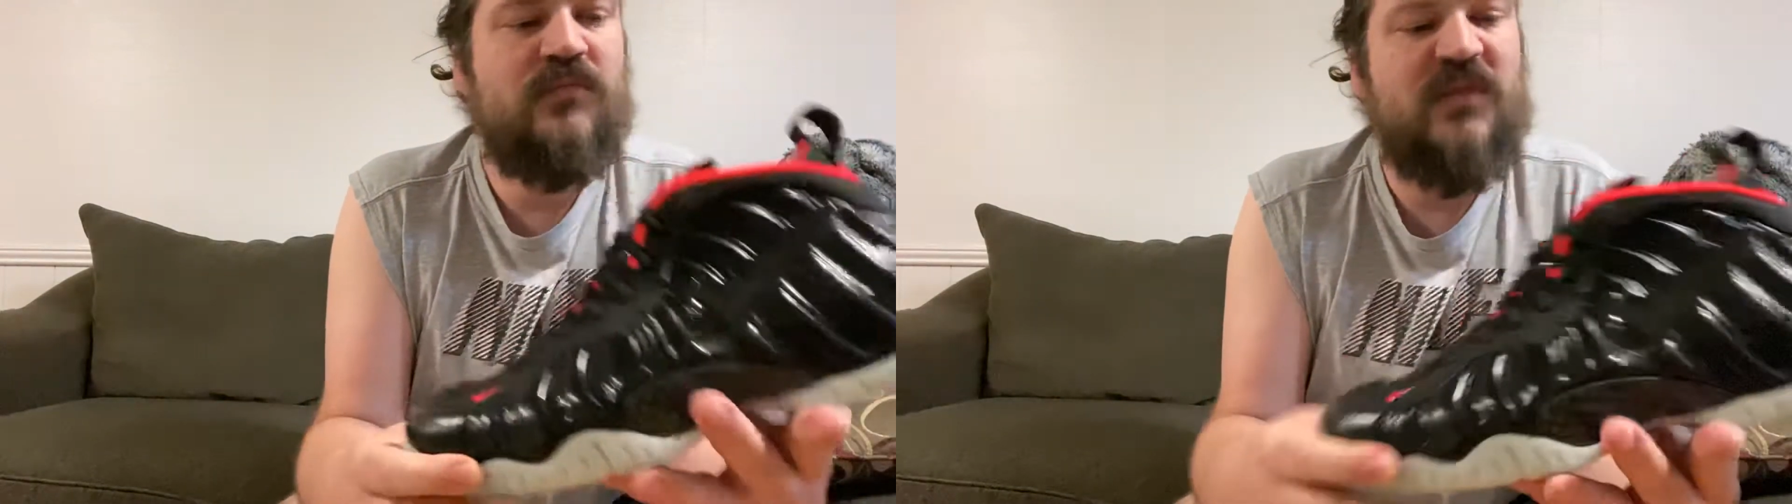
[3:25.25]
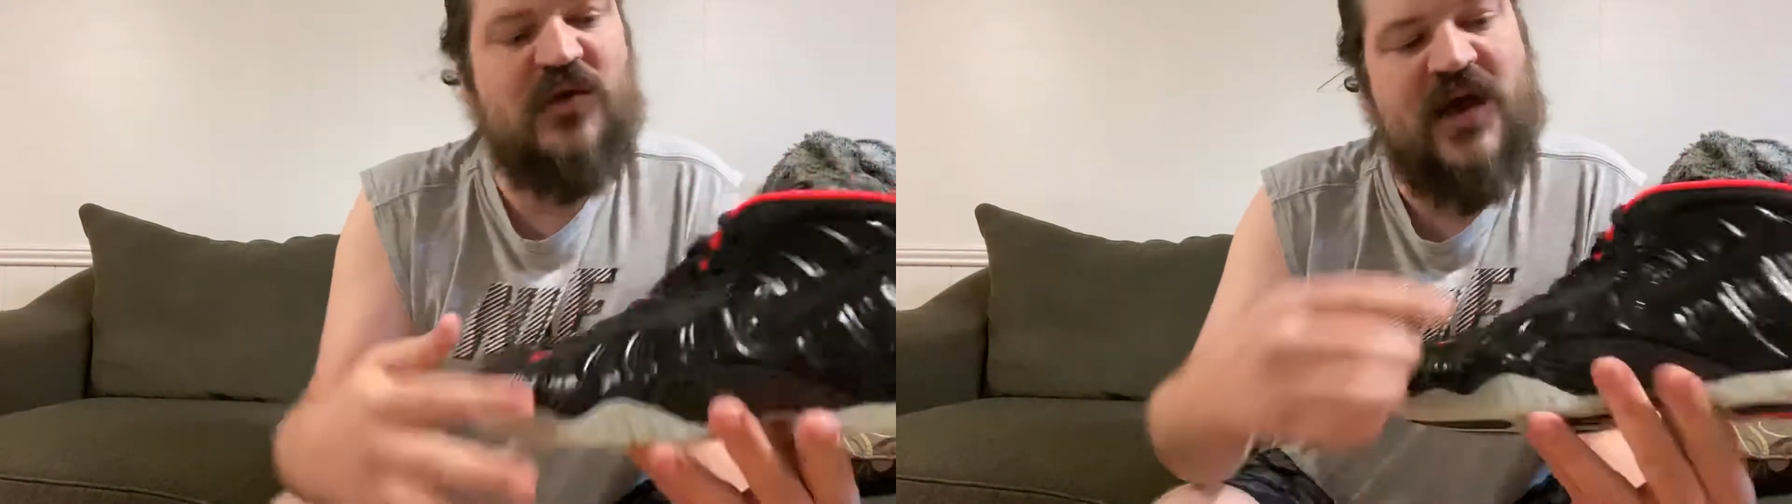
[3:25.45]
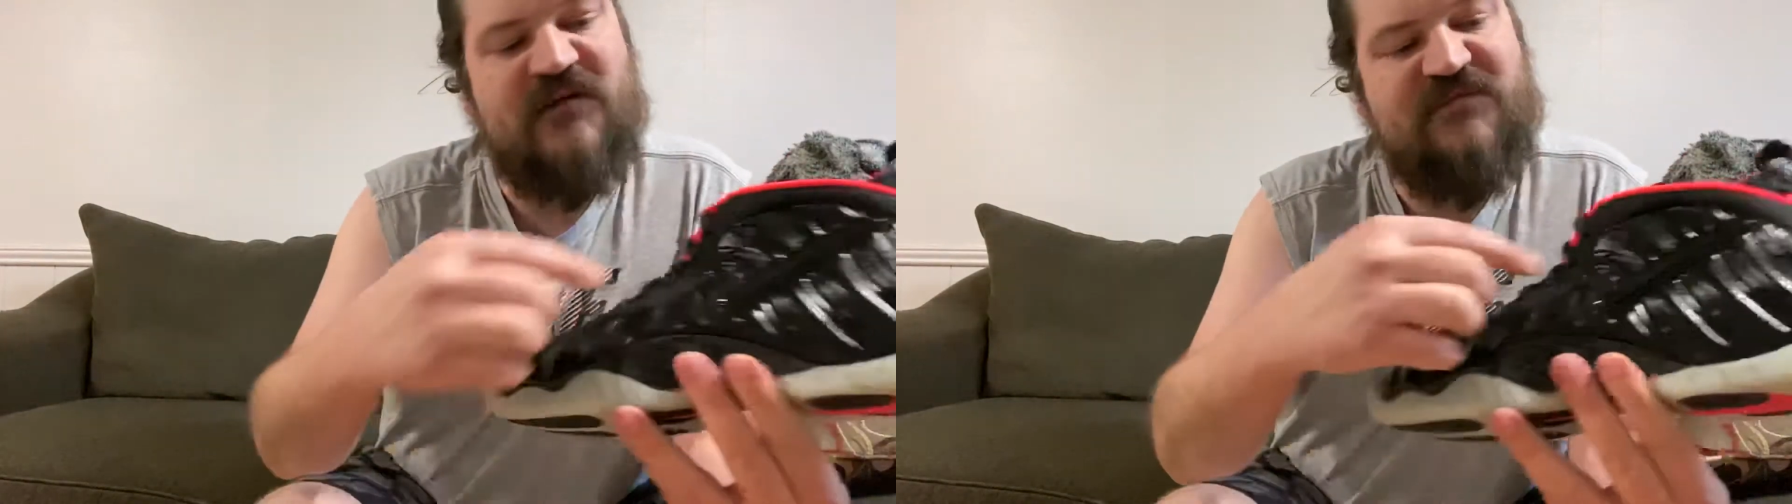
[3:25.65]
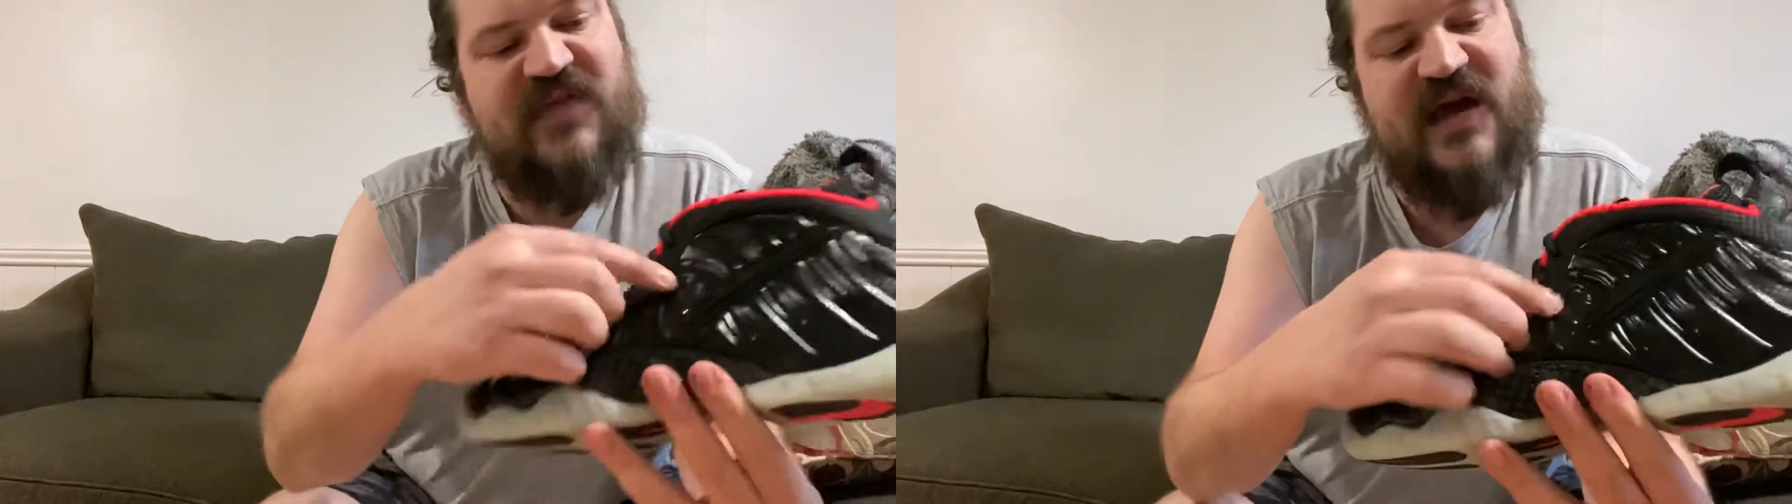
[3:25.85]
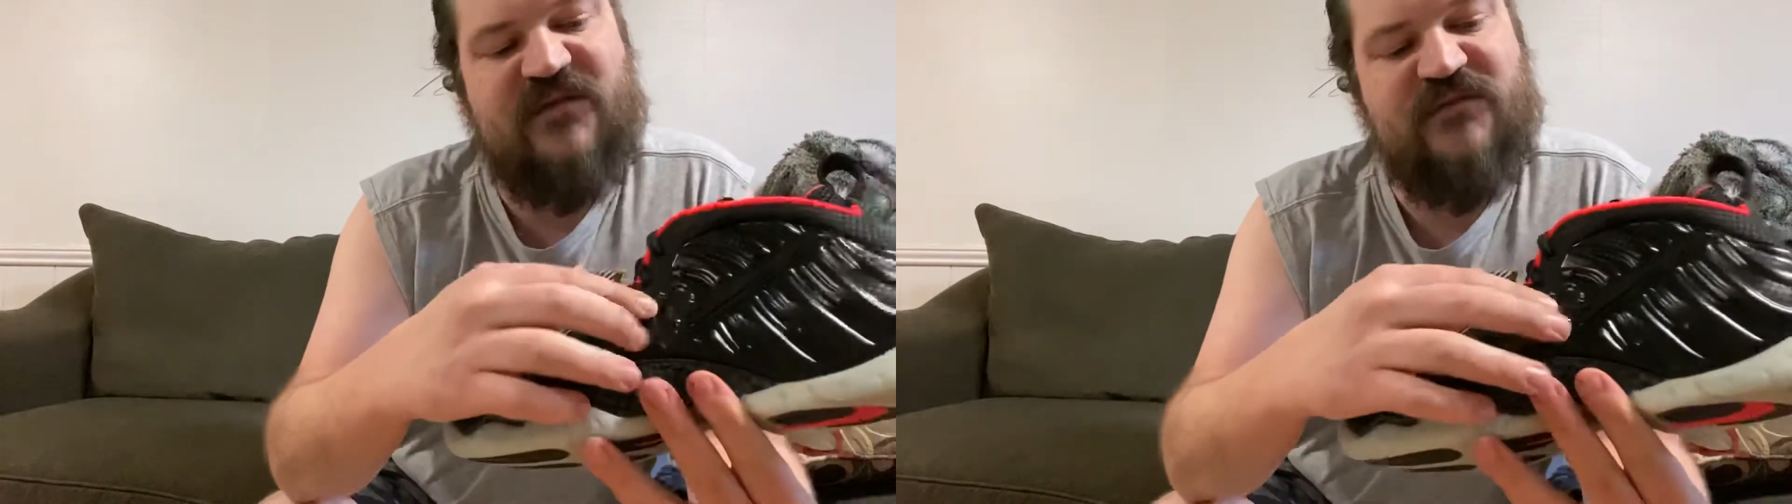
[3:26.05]
You have
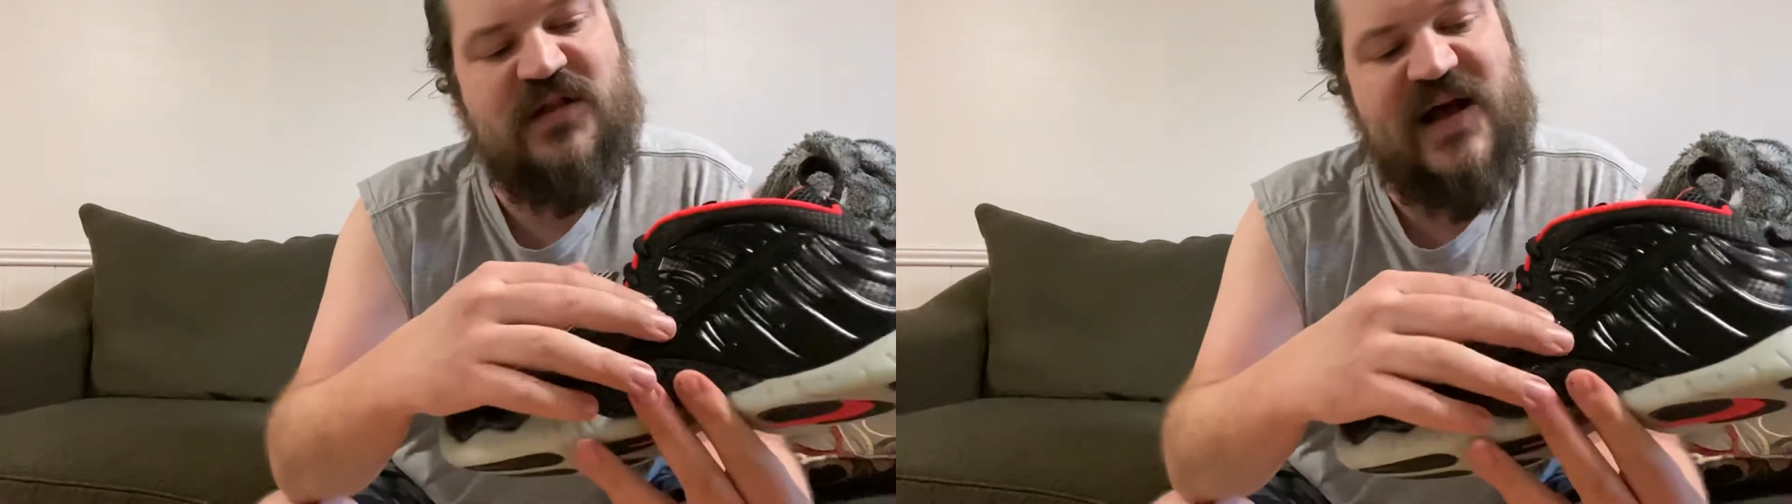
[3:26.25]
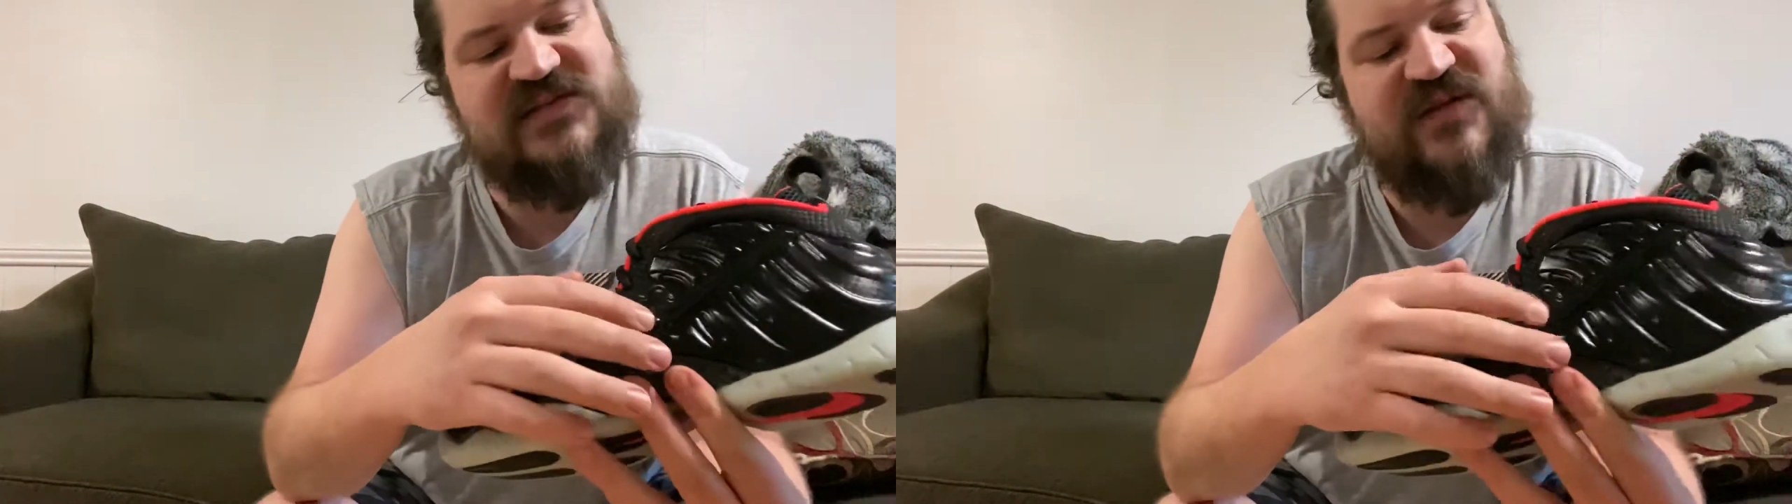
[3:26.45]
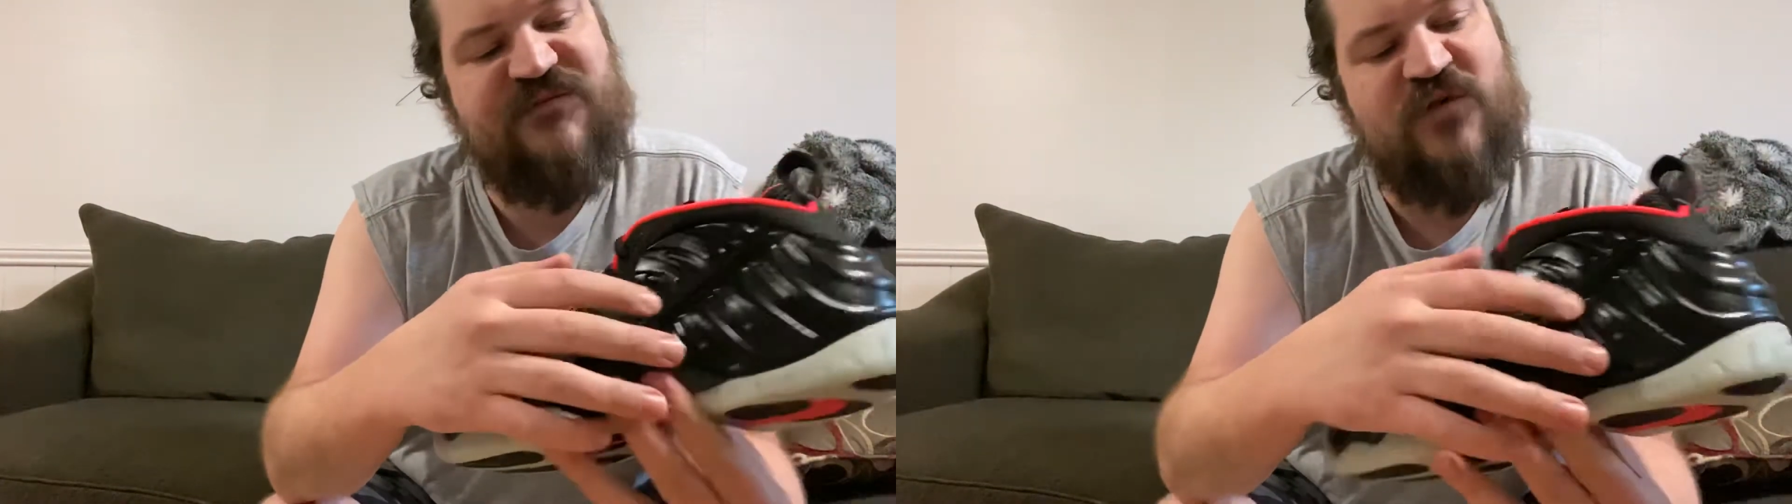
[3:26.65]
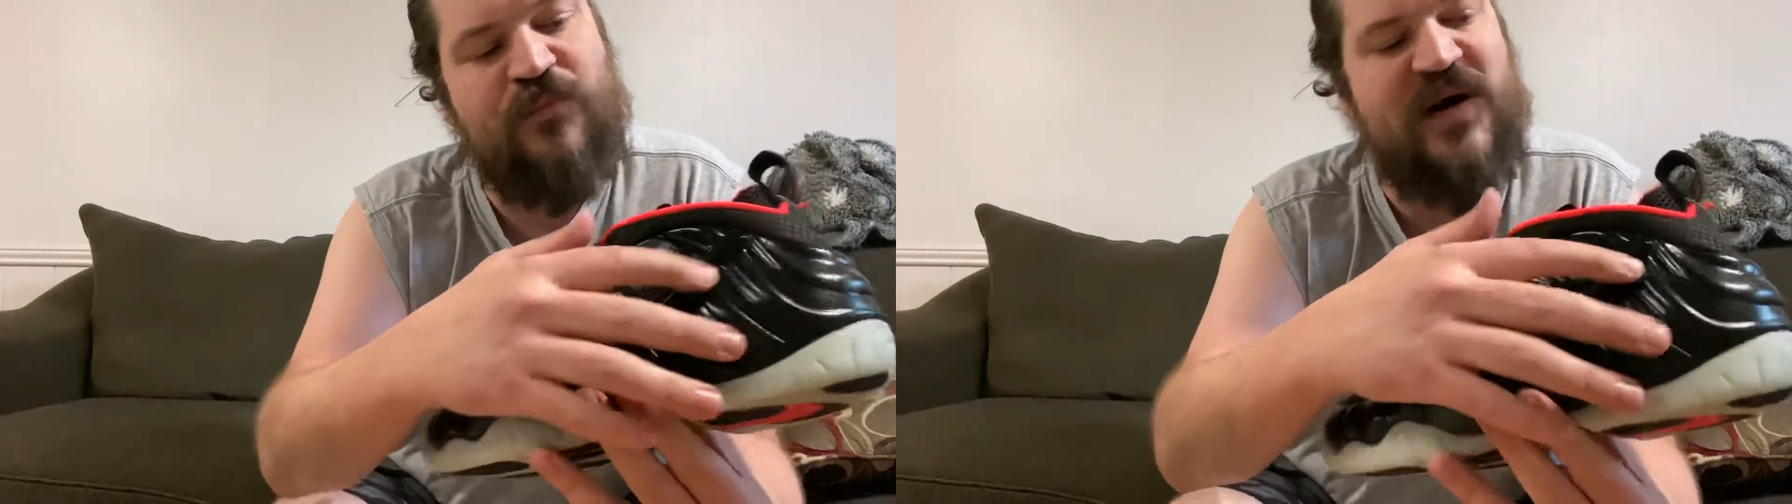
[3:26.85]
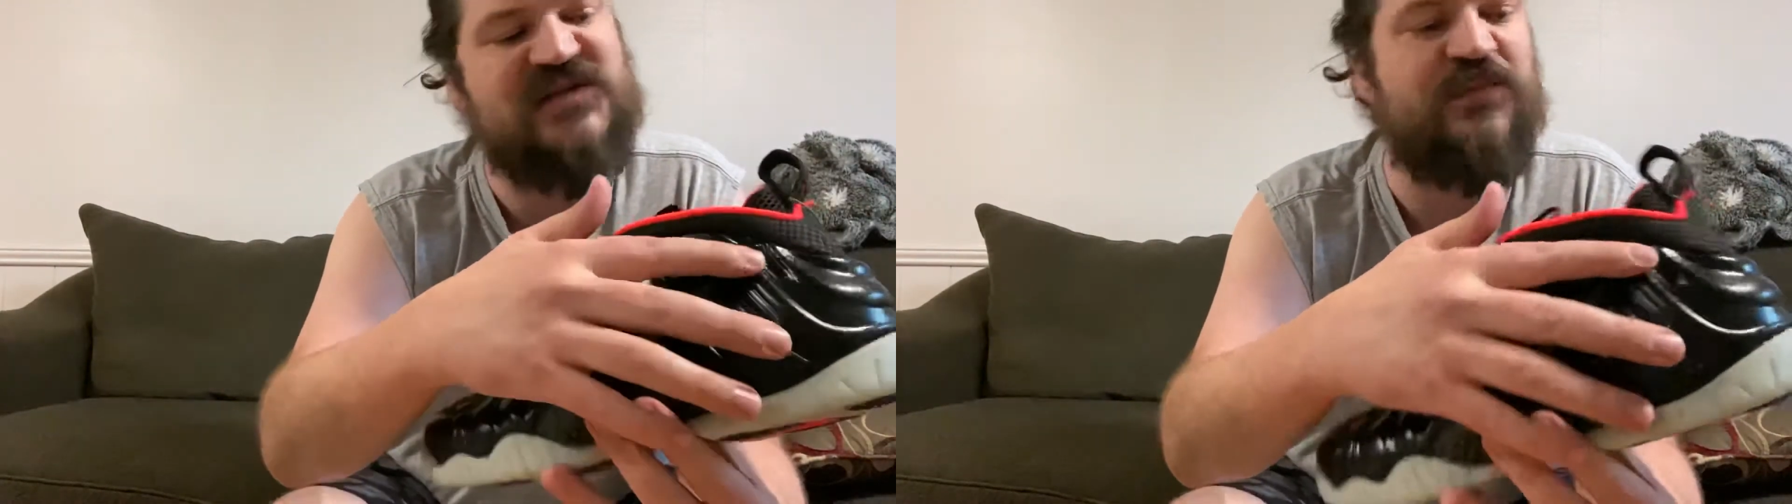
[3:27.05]
that classic
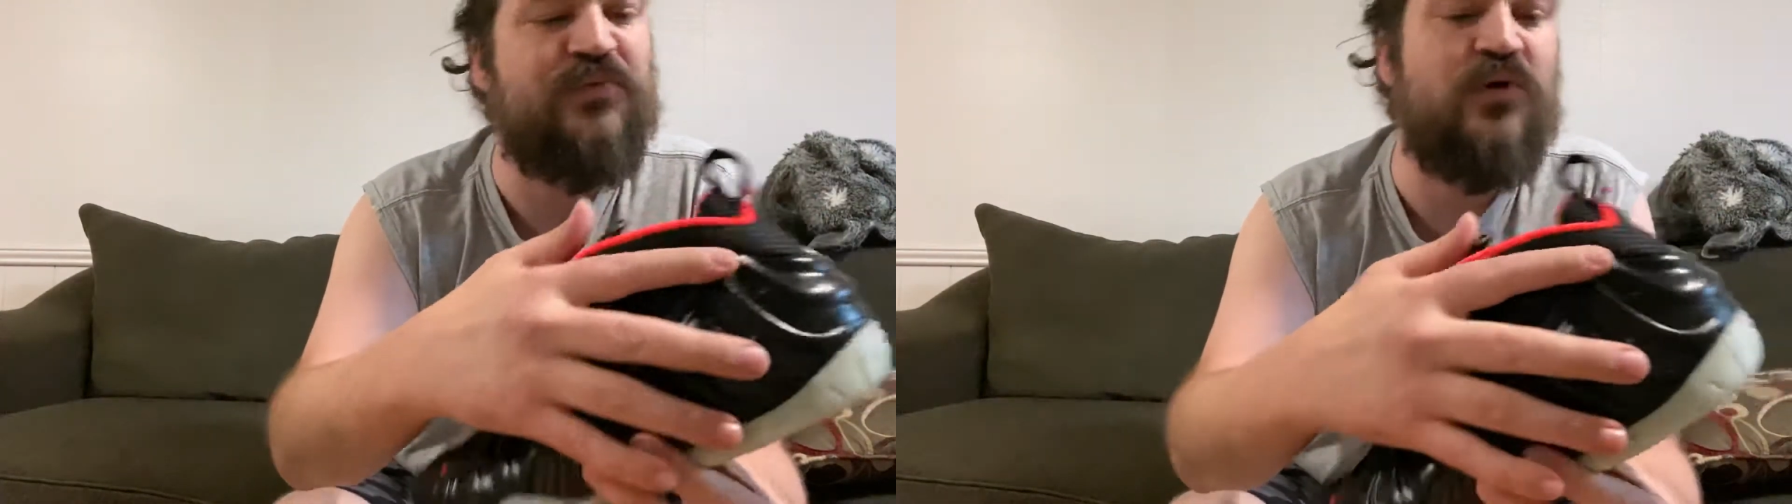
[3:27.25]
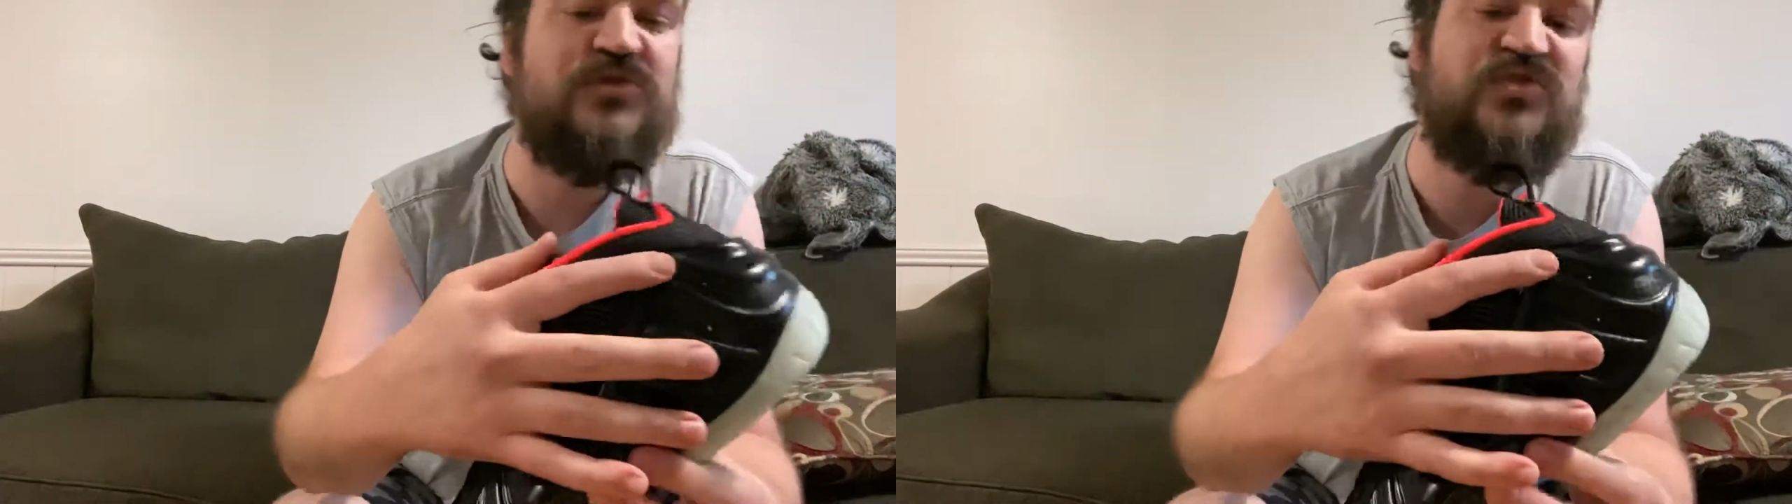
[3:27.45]
Foamposite Pro